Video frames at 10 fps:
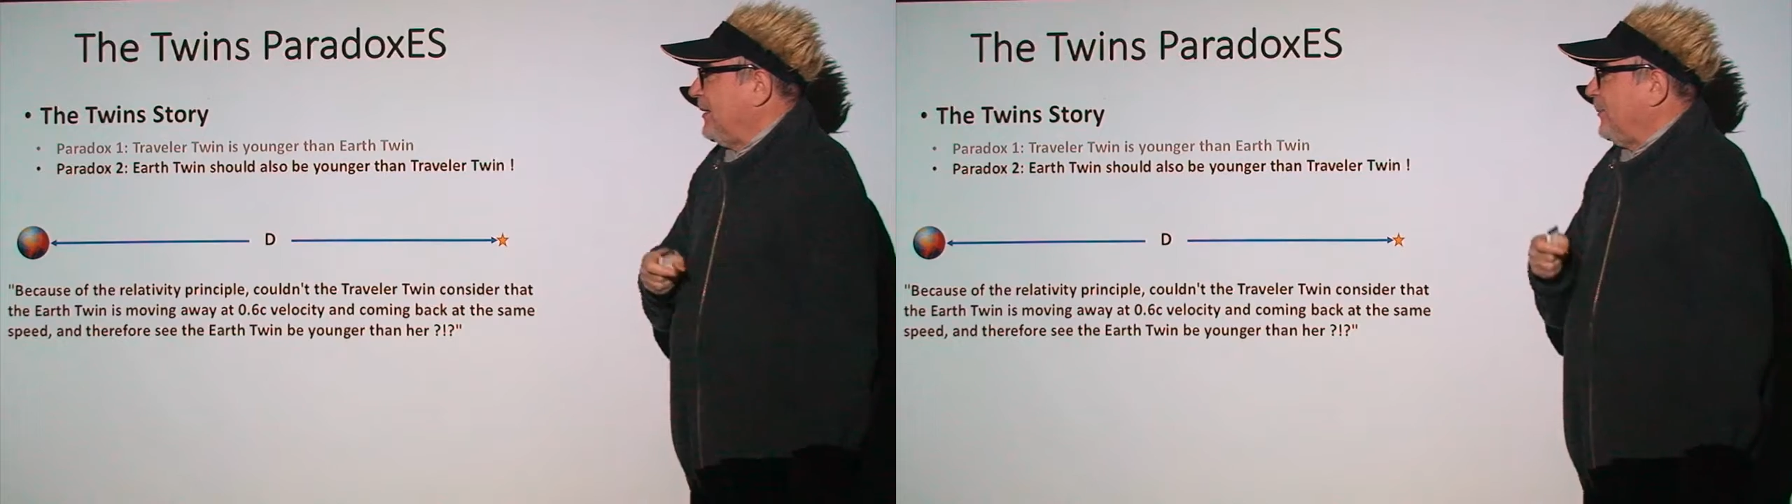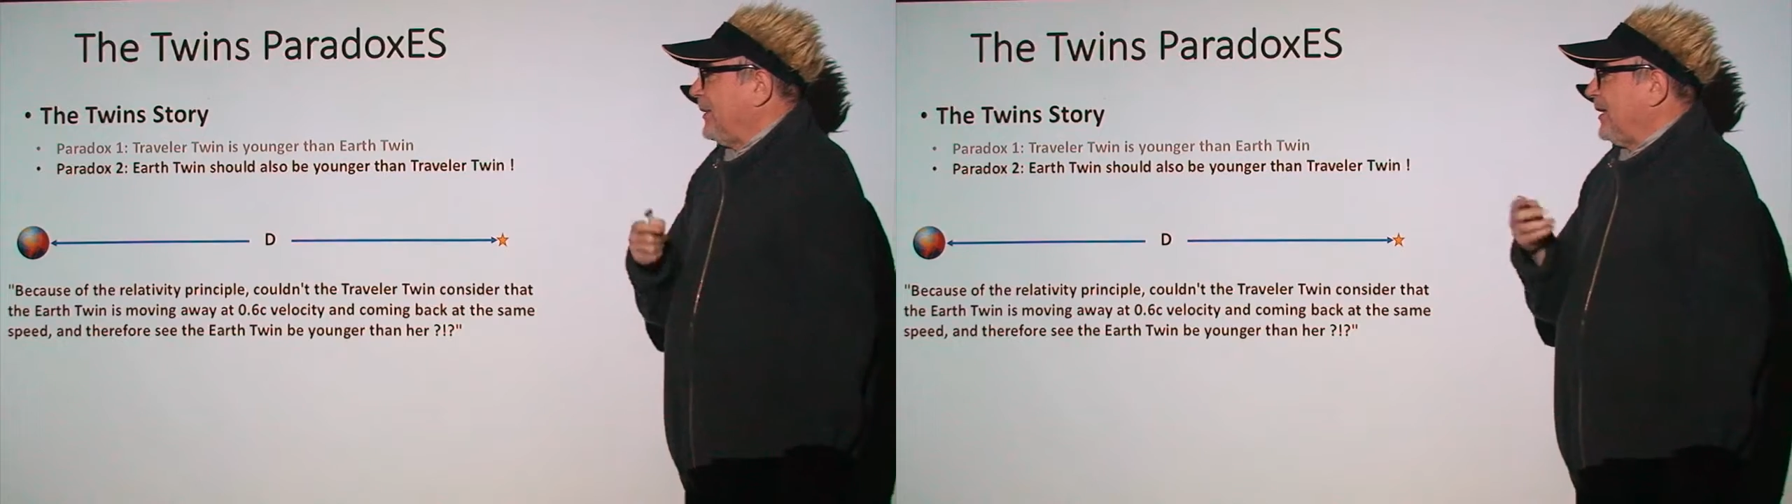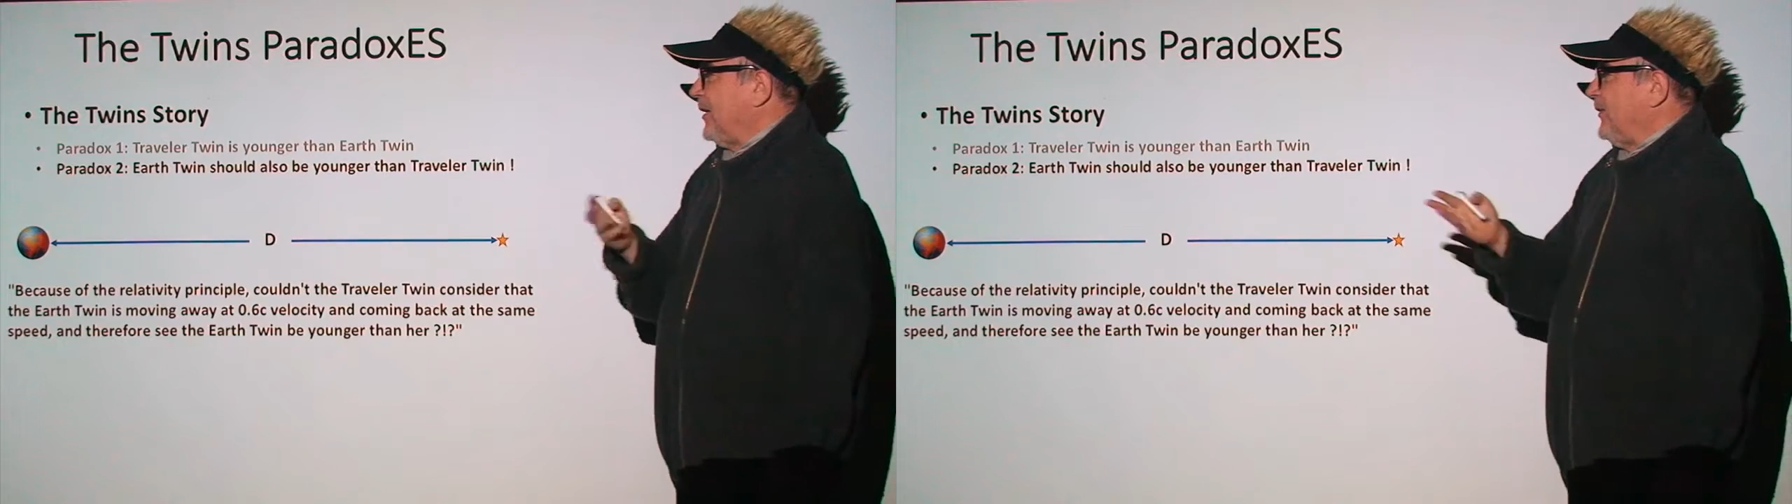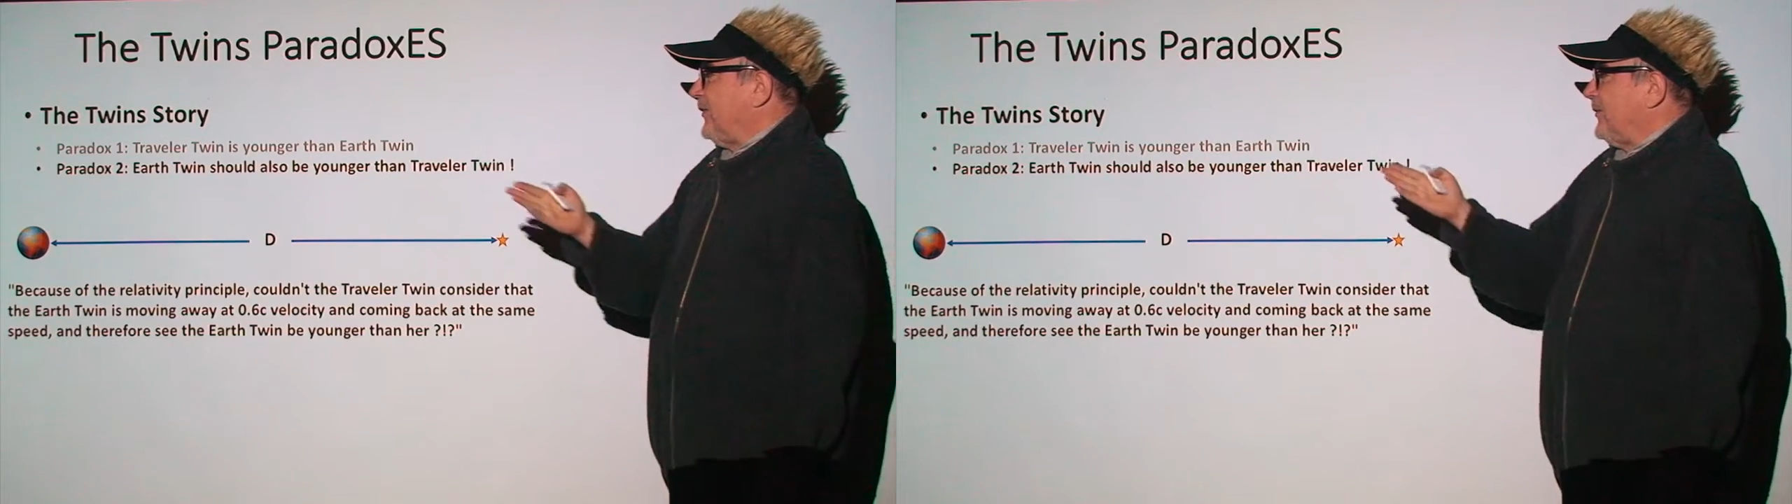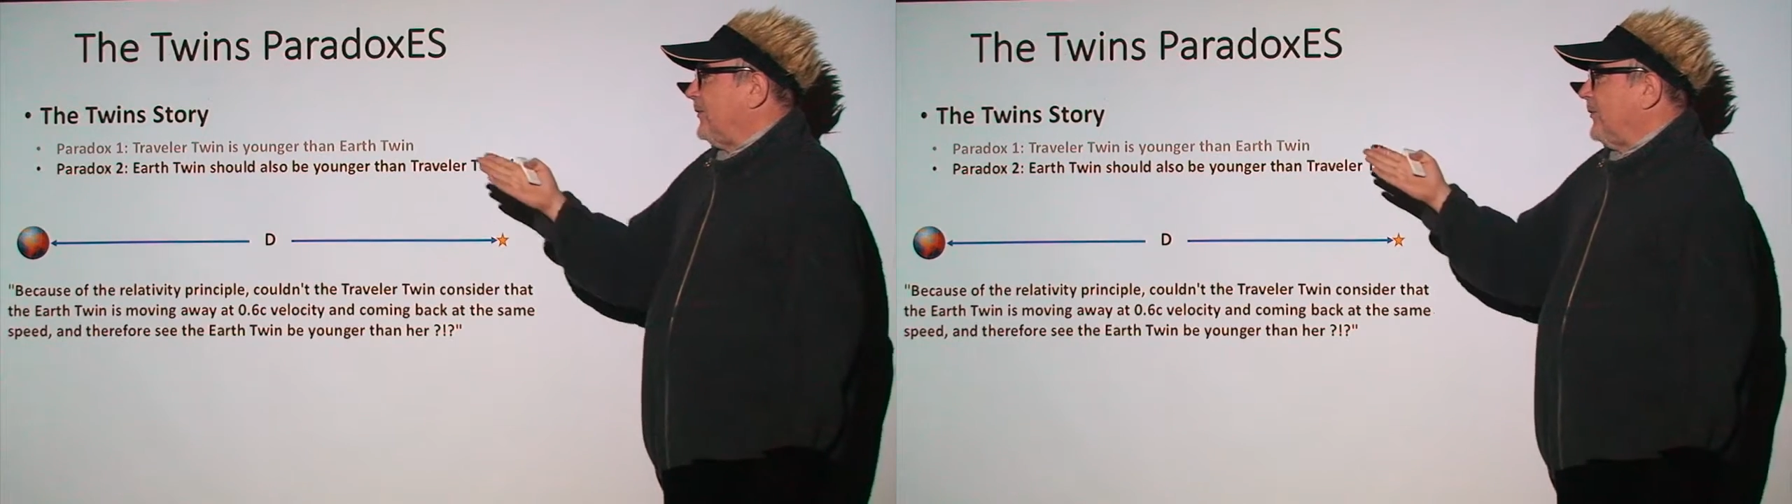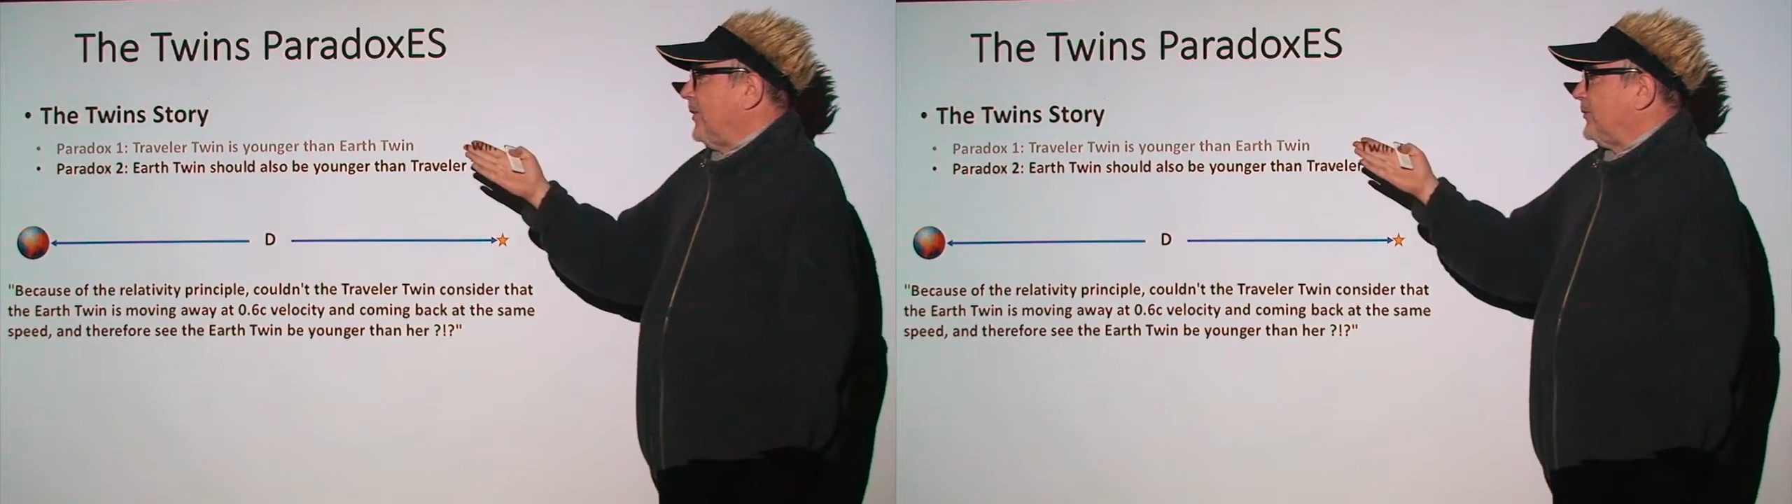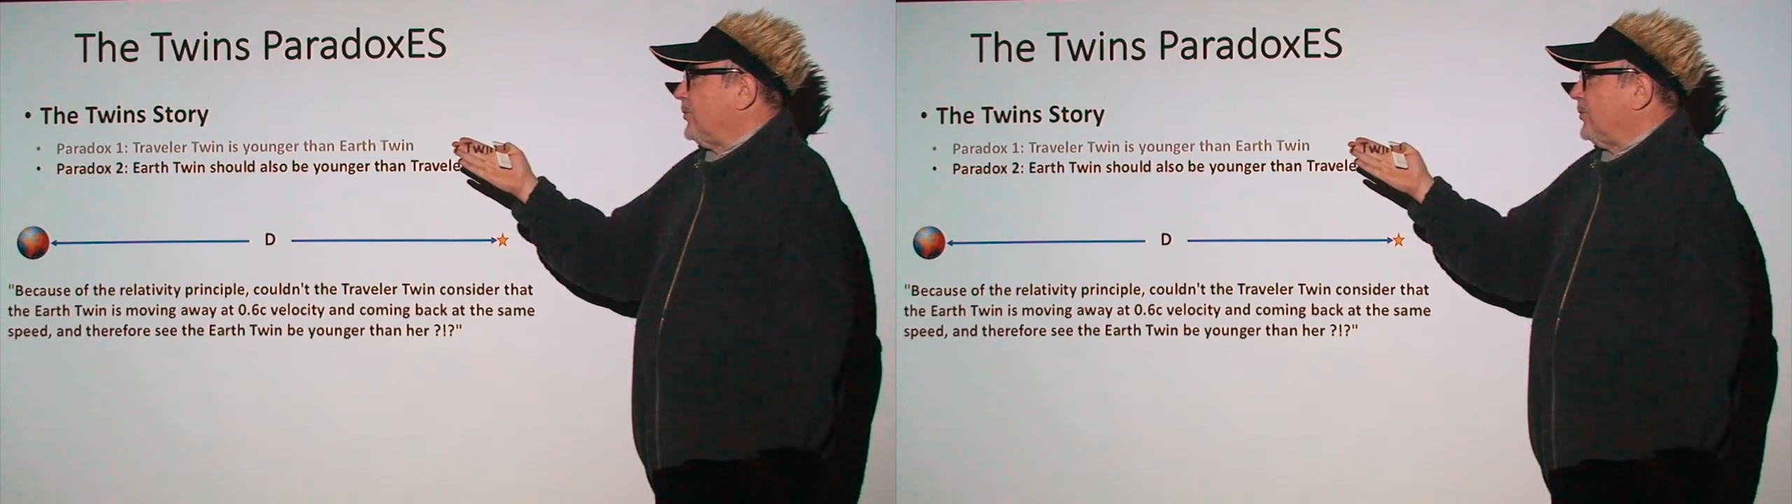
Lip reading: Because what